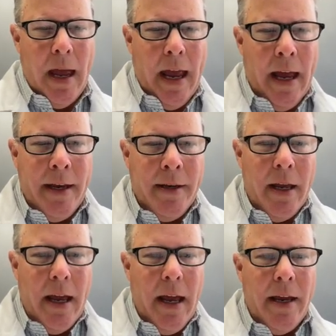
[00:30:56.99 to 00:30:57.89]

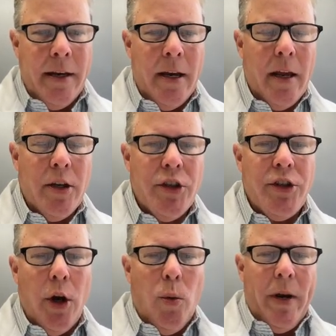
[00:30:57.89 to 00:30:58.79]
And
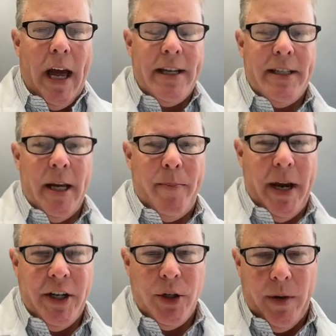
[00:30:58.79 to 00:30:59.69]
so when I see a
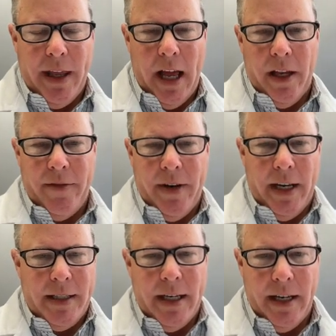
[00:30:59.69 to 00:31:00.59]
patient with
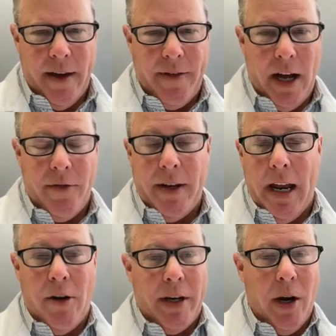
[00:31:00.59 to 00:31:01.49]
elevated TNF-alpha, and
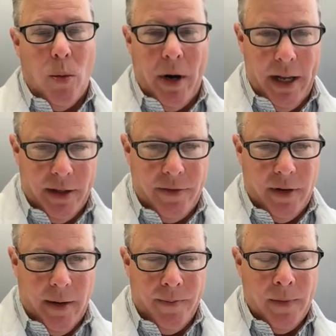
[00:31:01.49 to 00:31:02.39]
I don't care what it's
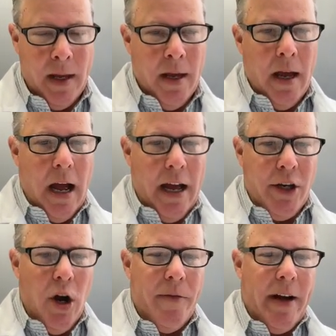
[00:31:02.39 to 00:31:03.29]
from, I
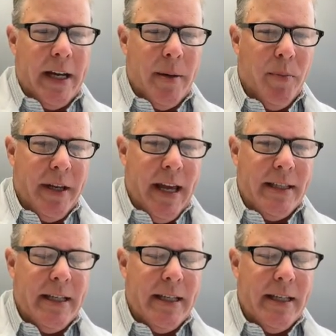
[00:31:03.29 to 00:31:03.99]
know if I can bring that